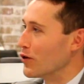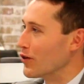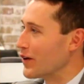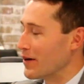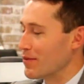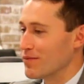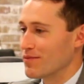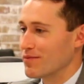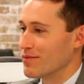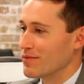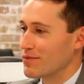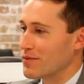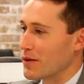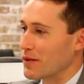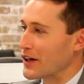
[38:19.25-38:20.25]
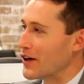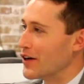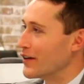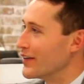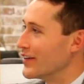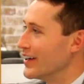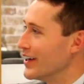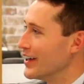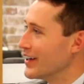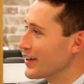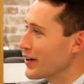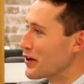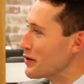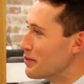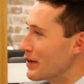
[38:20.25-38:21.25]
We'll probably go
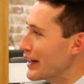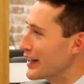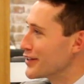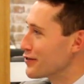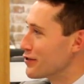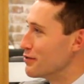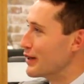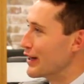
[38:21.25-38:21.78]
to the beach for a